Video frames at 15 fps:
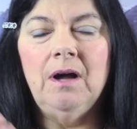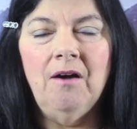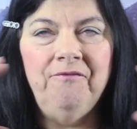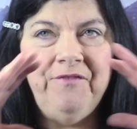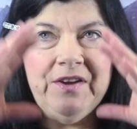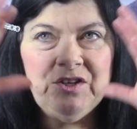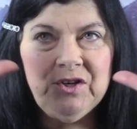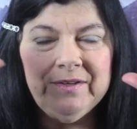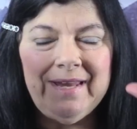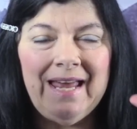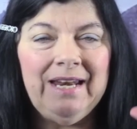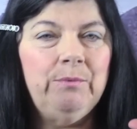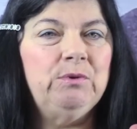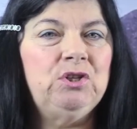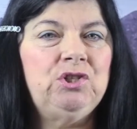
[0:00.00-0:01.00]
a vision
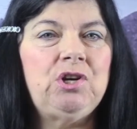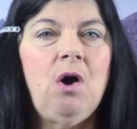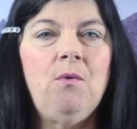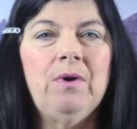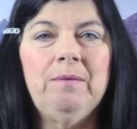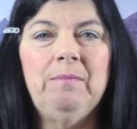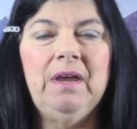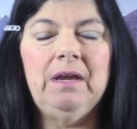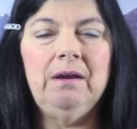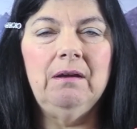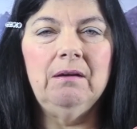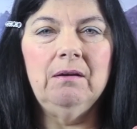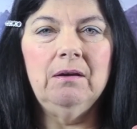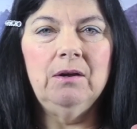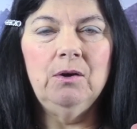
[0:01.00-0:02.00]
that He was showing me,
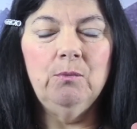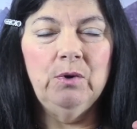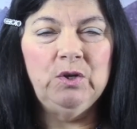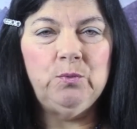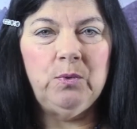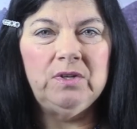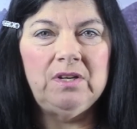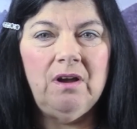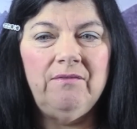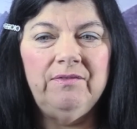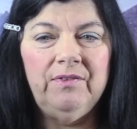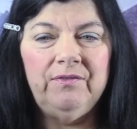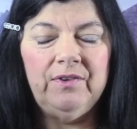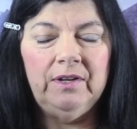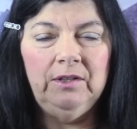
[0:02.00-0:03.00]
which was
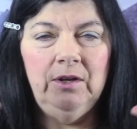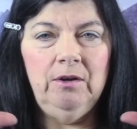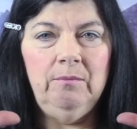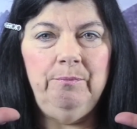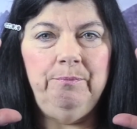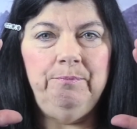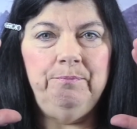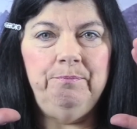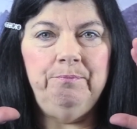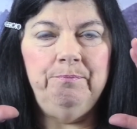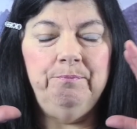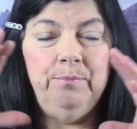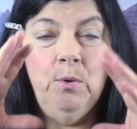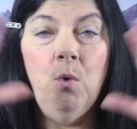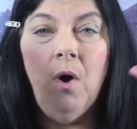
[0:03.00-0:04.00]
of a little
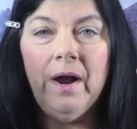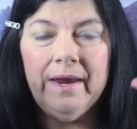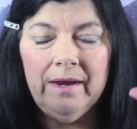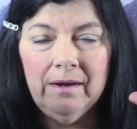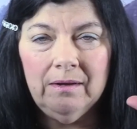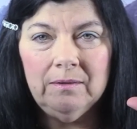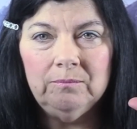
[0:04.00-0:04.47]
boy.